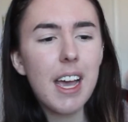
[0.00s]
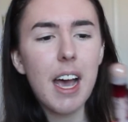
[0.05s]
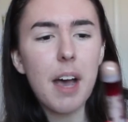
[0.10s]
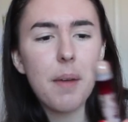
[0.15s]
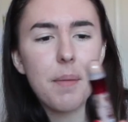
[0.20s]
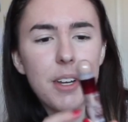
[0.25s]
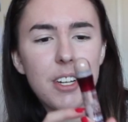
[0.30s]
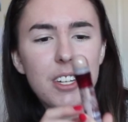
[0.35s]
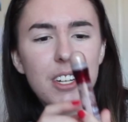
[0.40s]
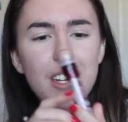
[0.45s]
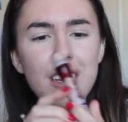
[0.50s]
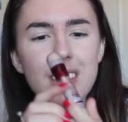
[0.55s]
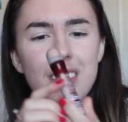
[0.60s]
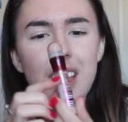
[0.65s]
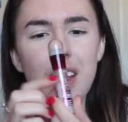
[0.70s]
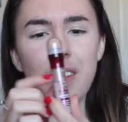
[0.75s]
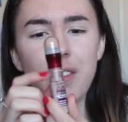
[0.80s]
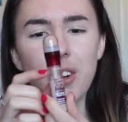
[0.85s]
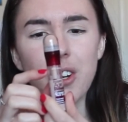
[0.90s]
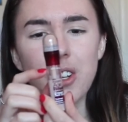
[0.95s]
As you can
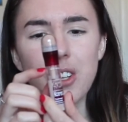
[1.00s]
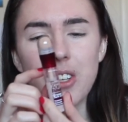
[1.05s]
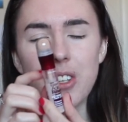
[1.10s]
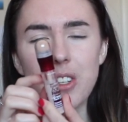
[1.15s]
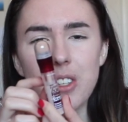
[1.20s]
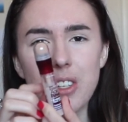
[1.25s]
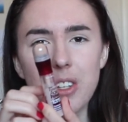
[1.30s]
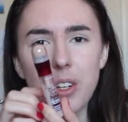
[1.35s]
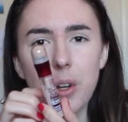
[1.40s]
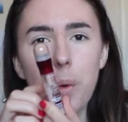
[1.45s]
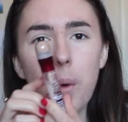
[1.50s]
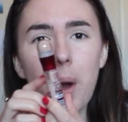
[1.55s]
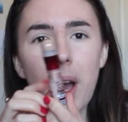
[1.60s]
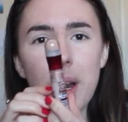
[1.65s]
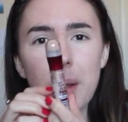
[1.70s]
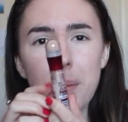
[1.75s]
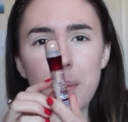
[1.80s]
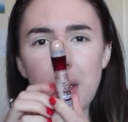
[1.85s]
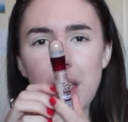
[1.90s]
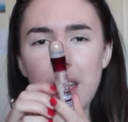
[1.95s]
see, I've already used
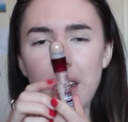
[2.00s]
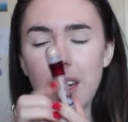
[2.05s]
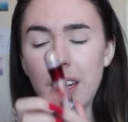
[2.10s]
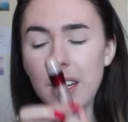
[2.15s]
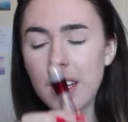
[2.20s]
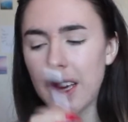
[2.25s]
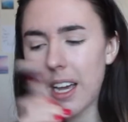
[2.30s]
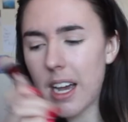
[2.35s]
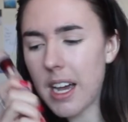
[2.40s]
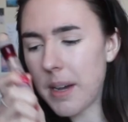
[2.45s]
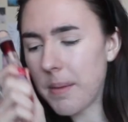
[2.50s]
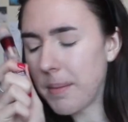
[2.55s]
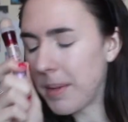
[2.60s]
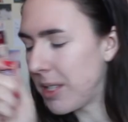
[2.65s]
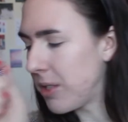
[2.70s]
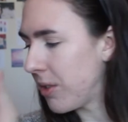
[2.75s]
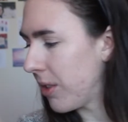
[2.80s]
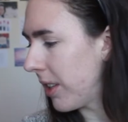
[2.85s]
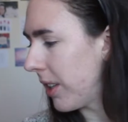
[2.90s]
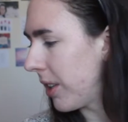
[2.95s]
quite a bit.
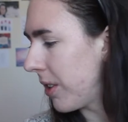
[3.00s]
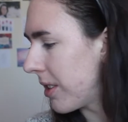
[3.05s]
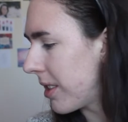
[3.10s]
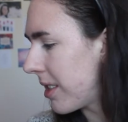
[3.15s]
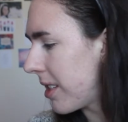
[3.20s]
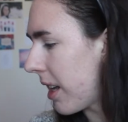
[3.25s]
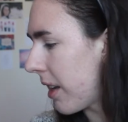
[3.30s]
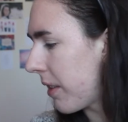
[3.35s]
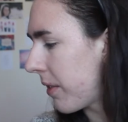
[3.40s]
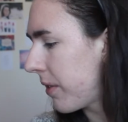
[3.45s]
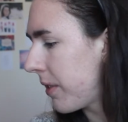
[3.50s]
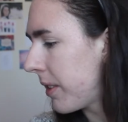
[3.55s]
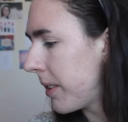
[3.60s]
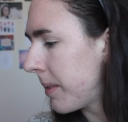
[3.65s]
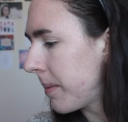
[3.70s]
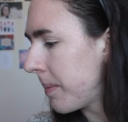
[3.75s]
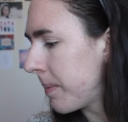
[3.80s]
It's really good stuff.